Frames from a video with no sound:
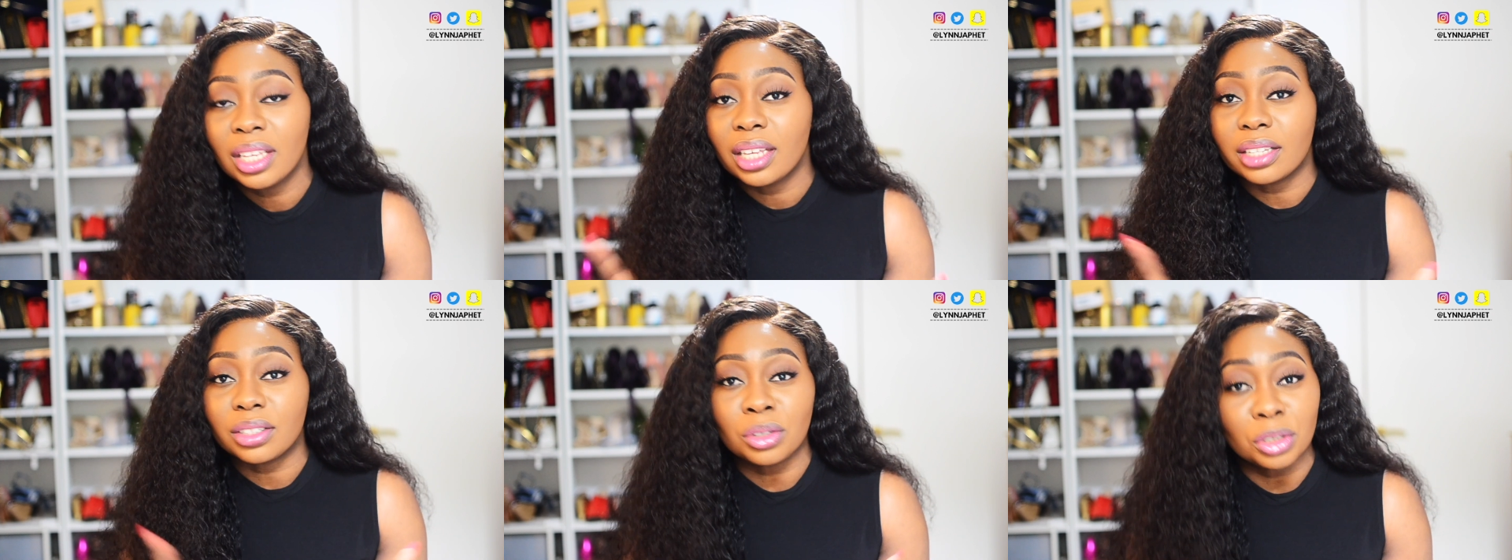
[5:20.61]

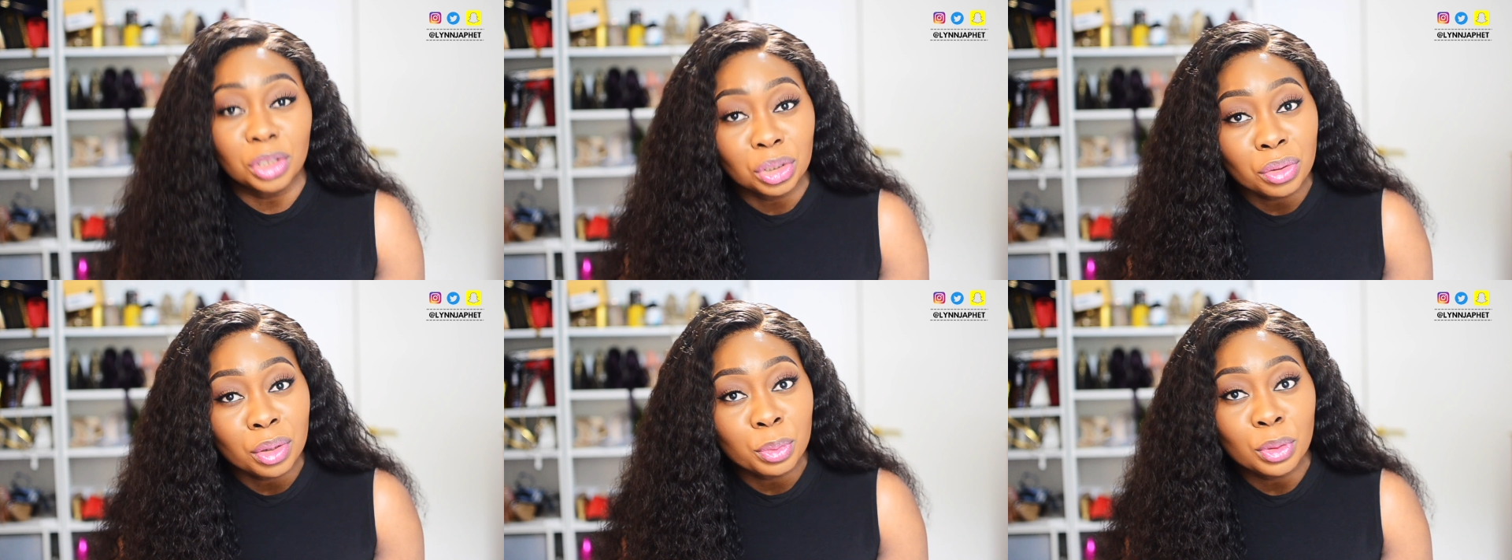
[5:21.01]
it's not
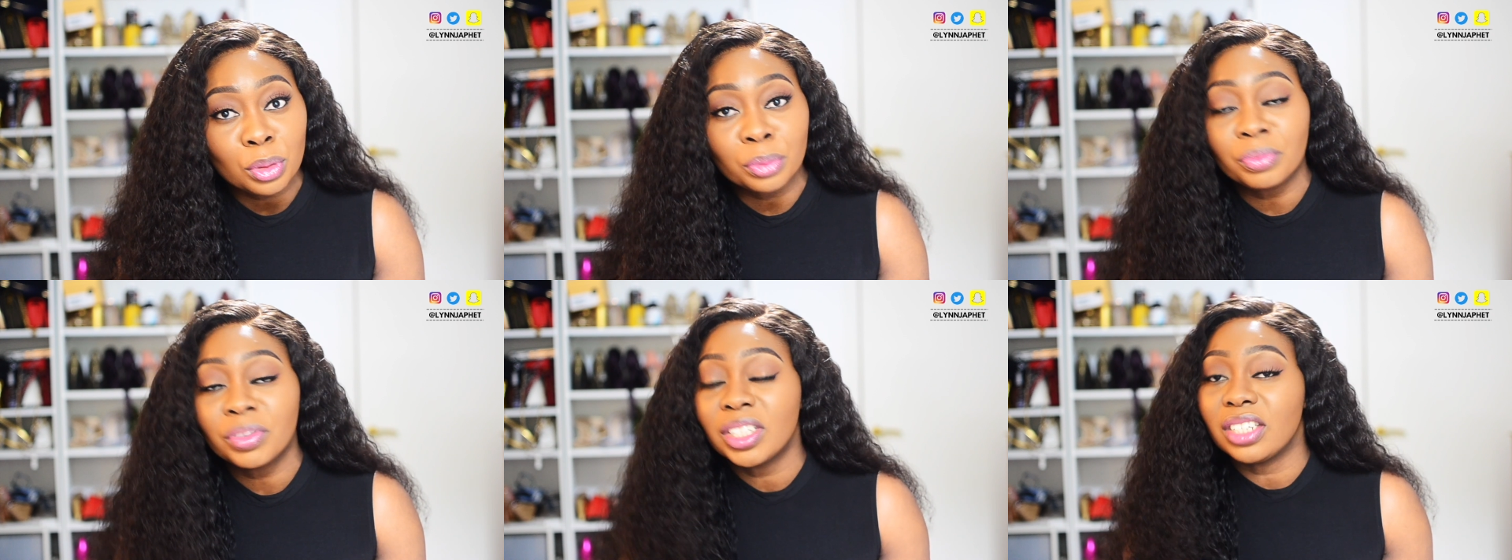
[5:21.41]

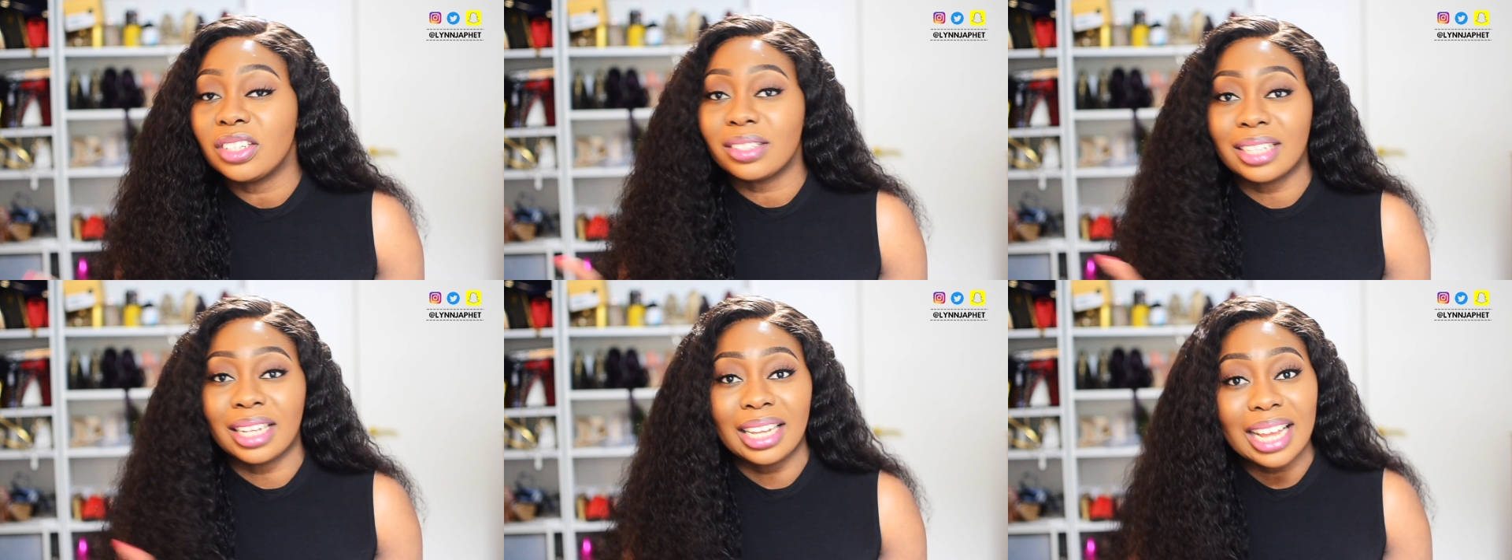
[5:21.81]
durable, it
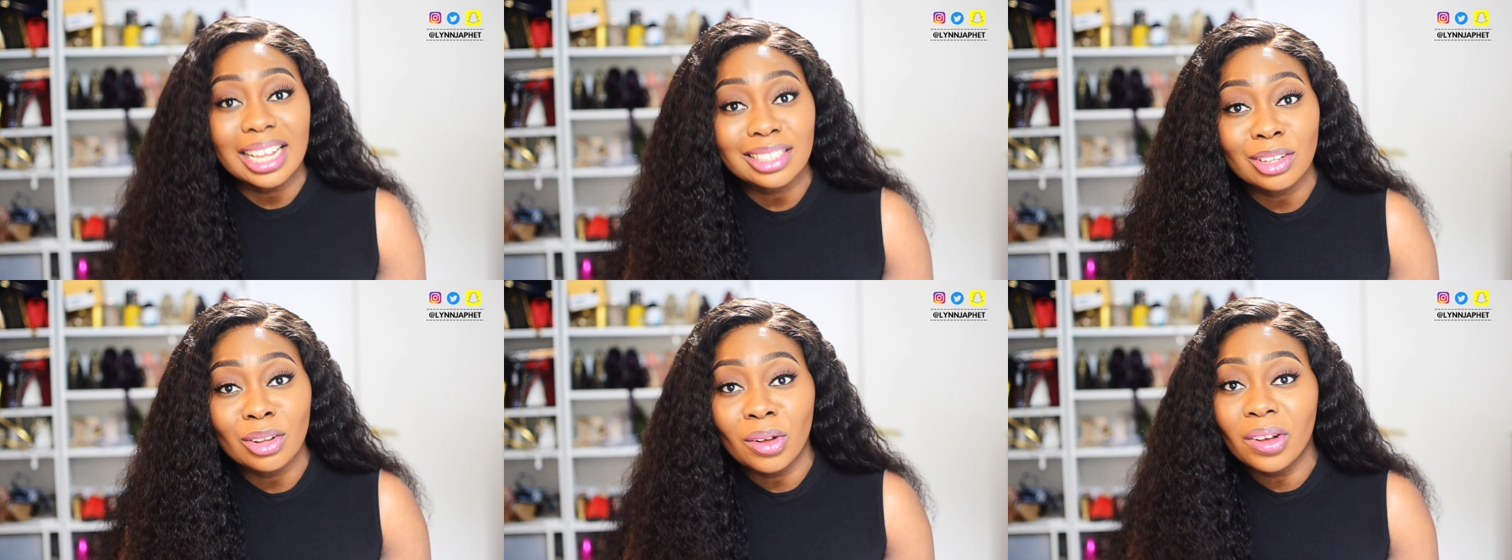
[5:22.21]
doesn't
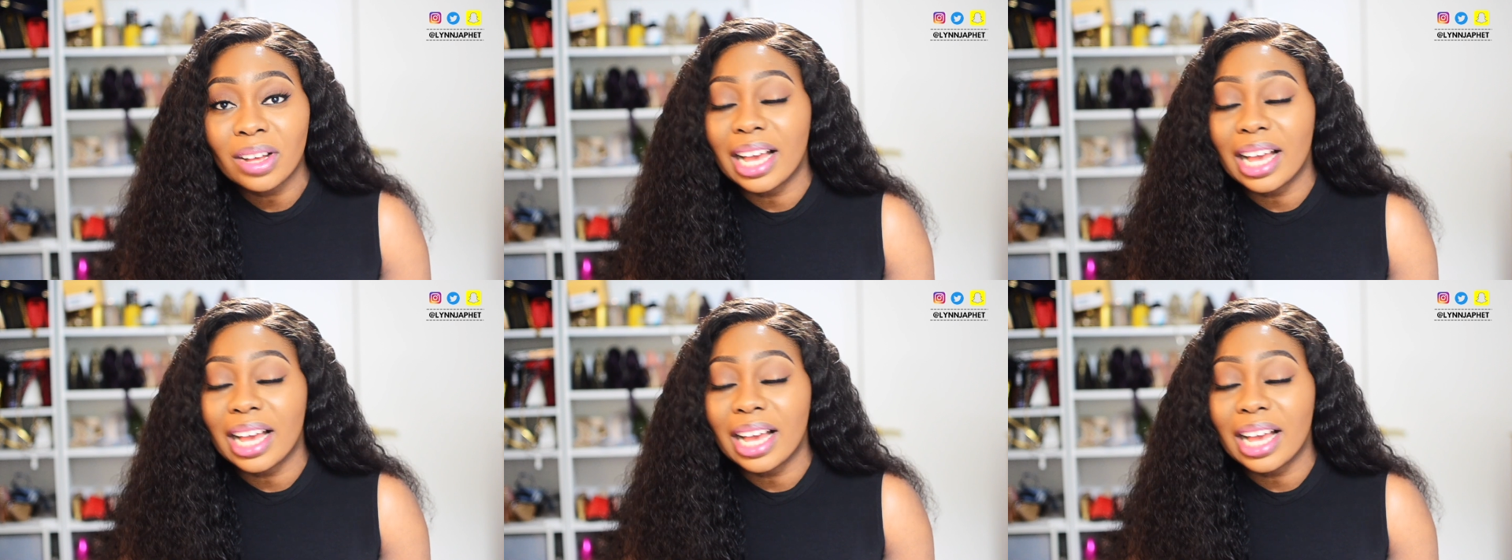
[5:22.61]
last long.